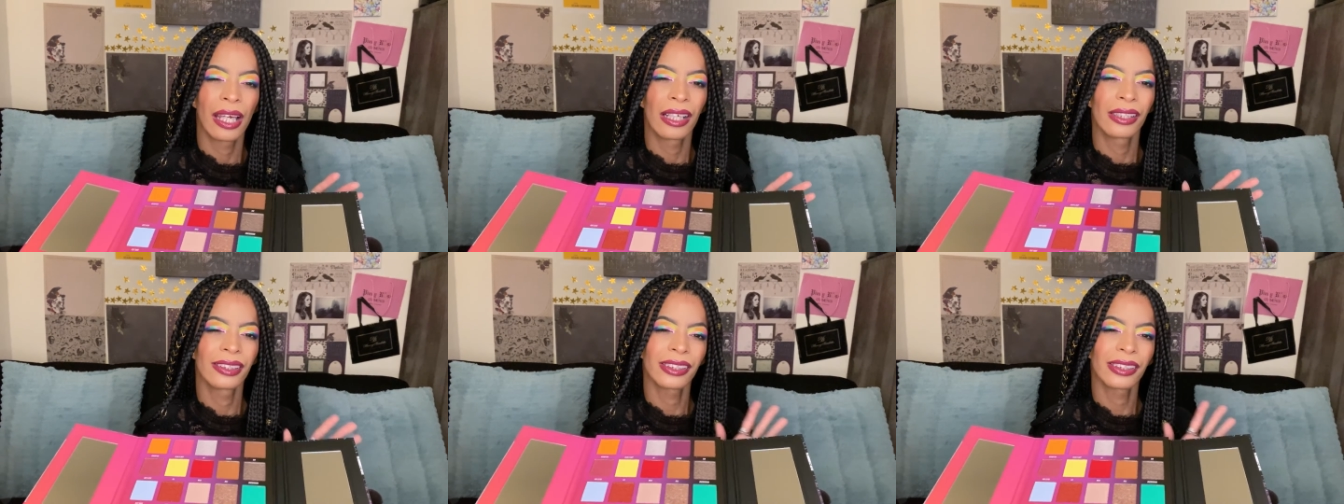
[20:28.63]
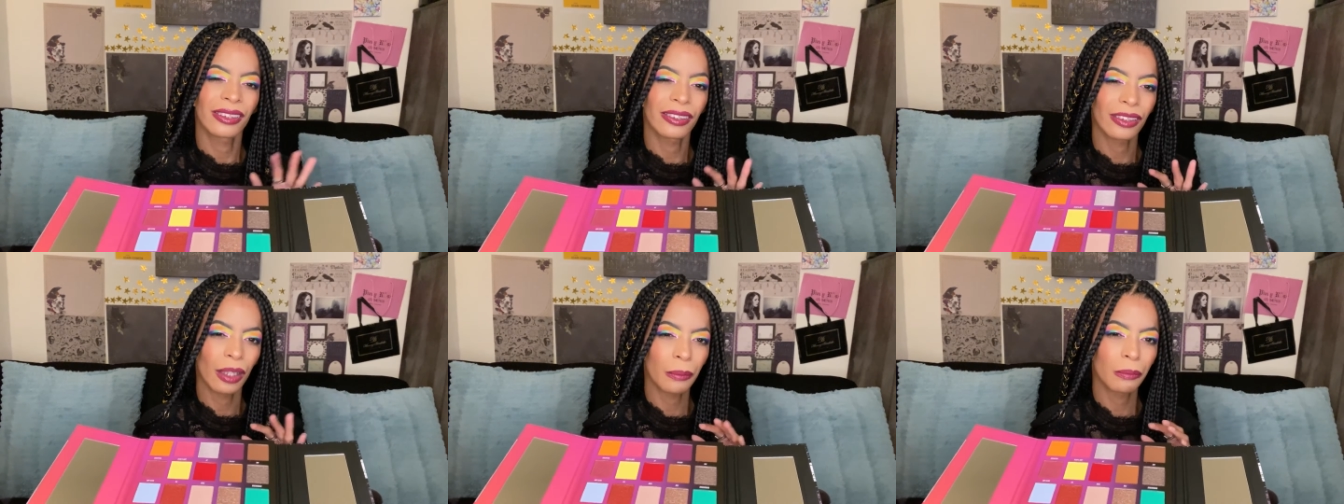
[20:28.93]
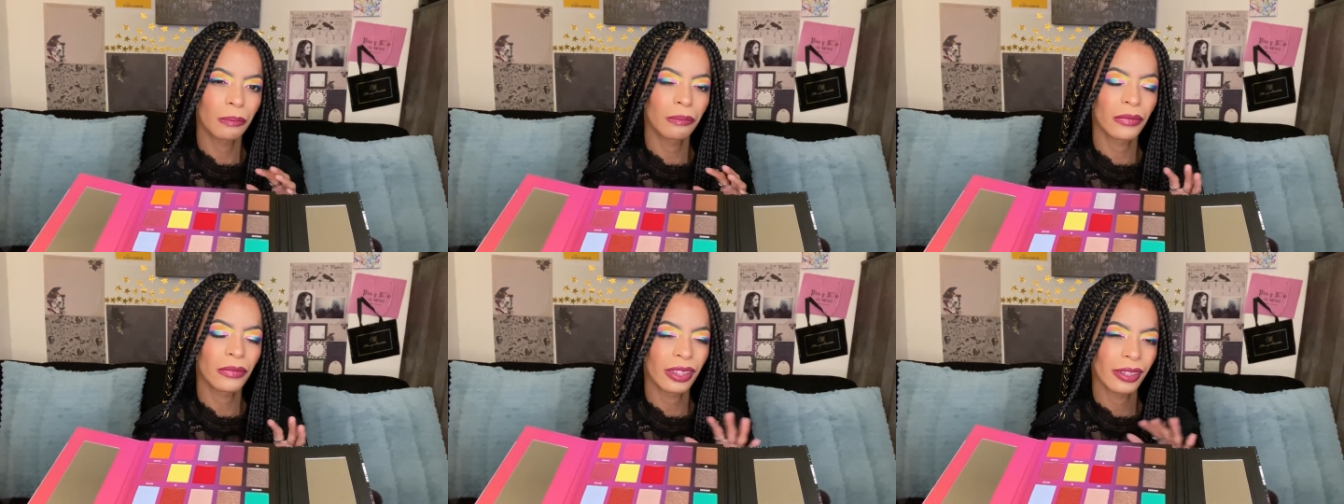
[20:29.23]

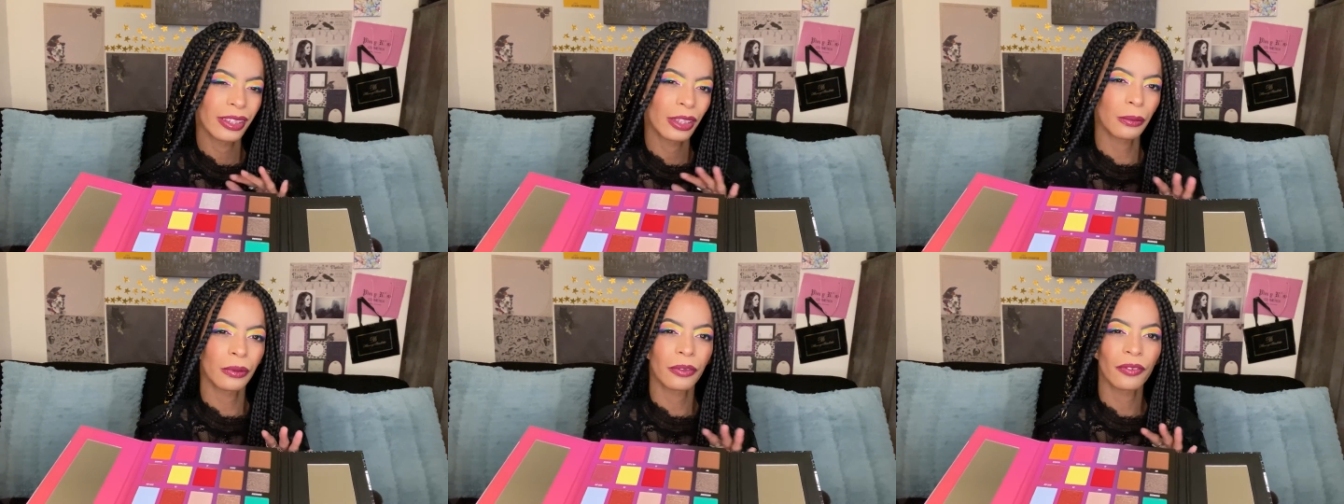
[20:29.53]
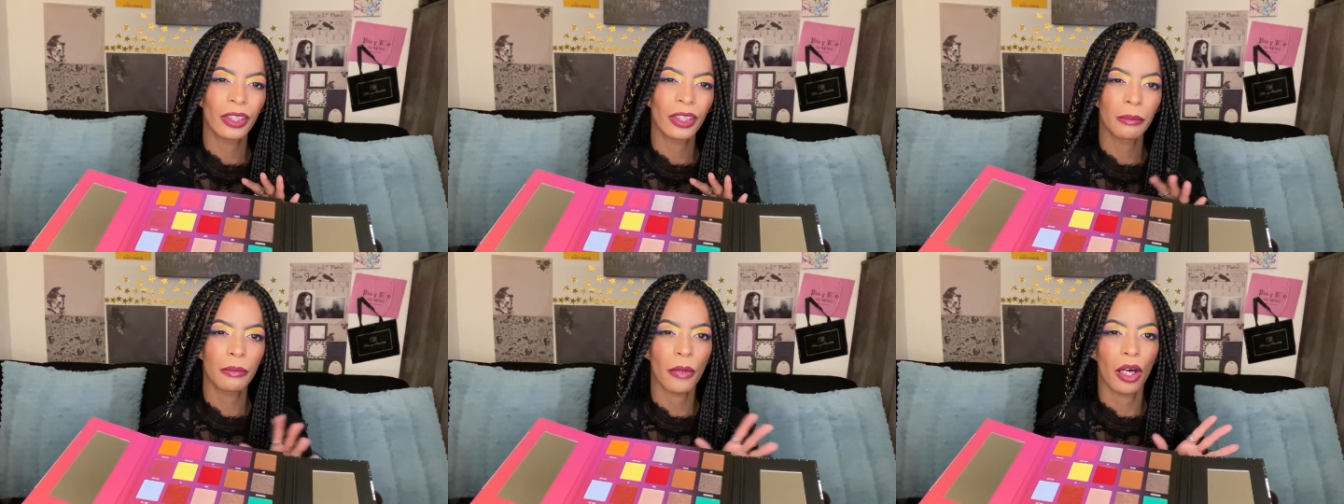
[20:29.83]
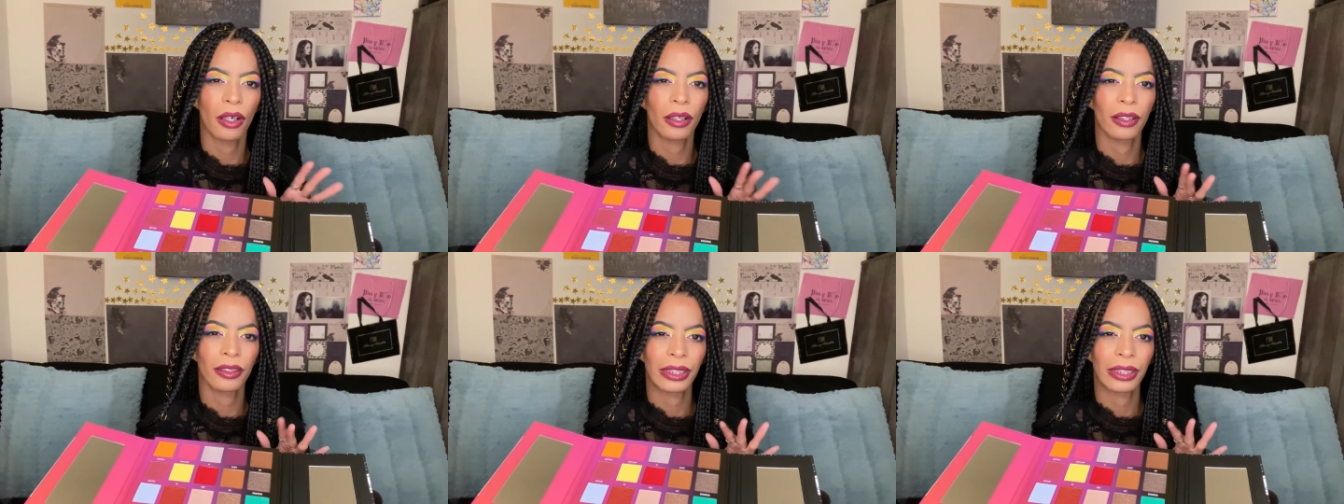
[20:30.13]
Some of them
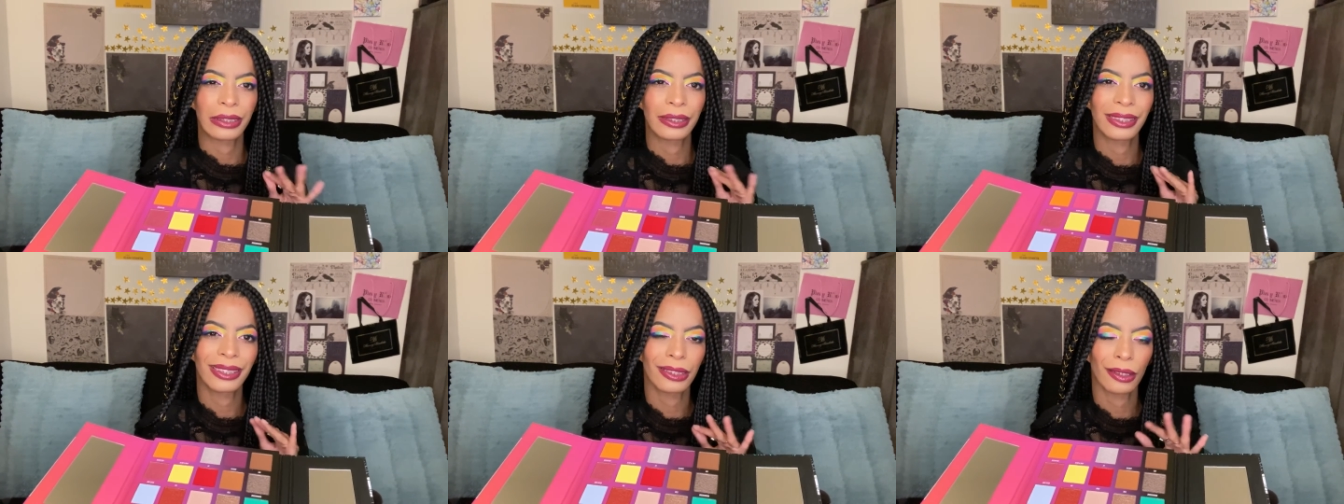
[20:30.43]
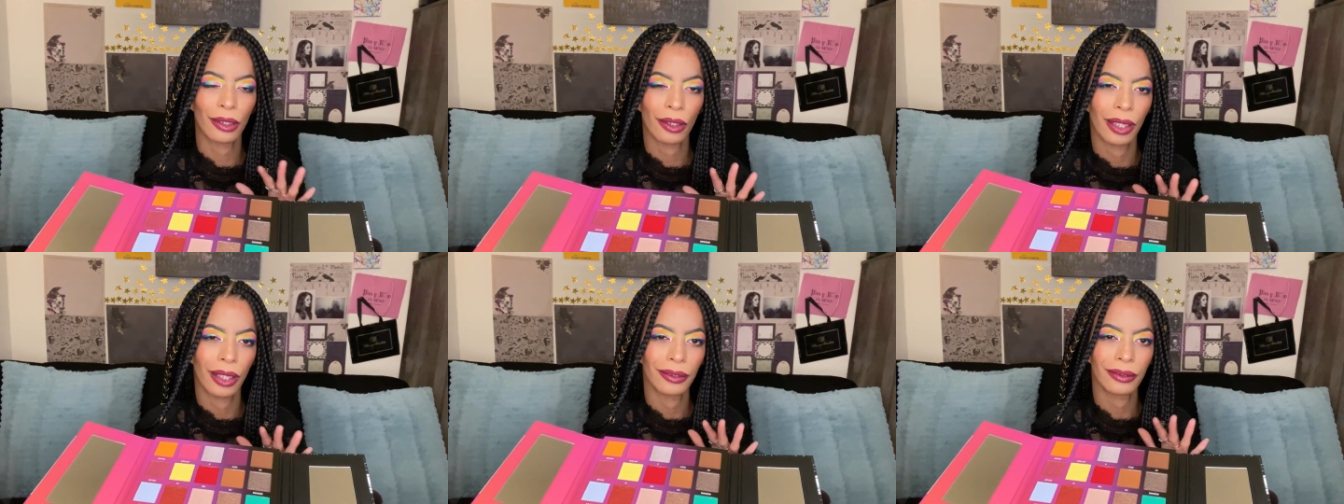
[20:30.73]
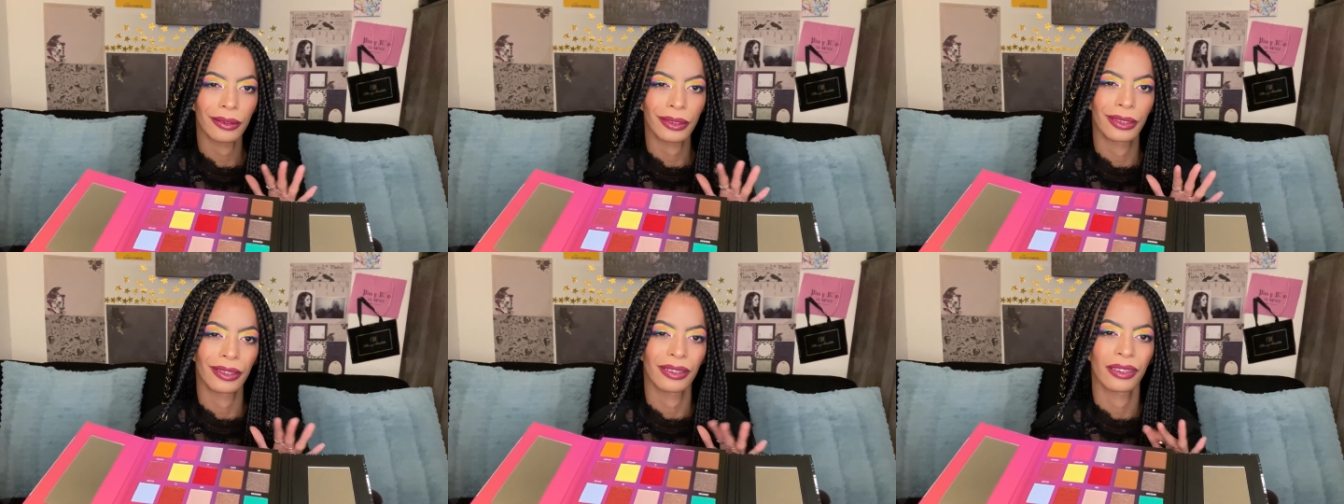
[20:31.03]
are like
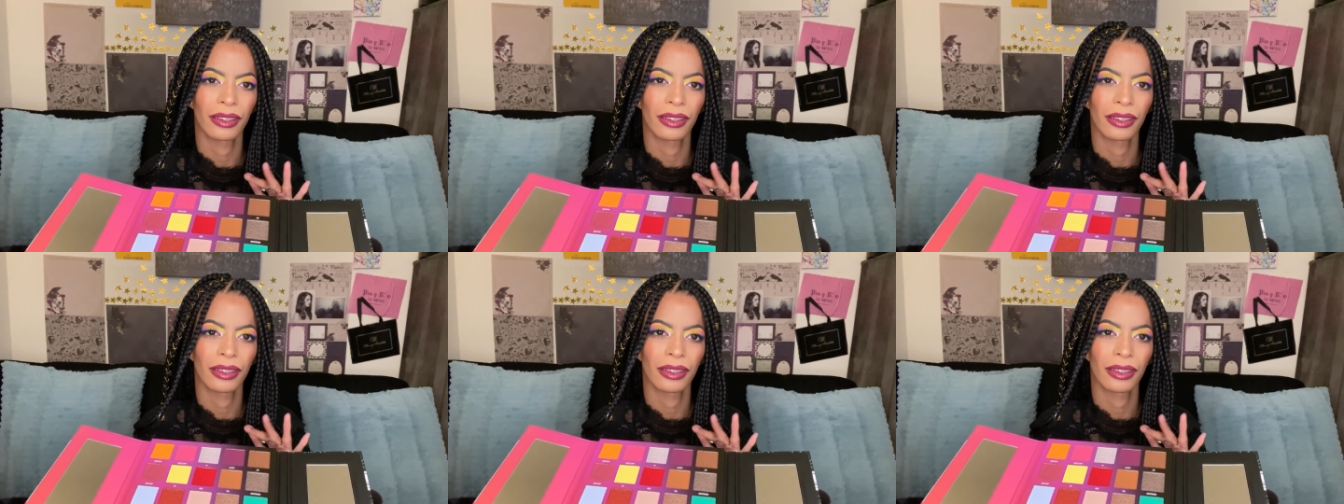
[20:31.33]
slightly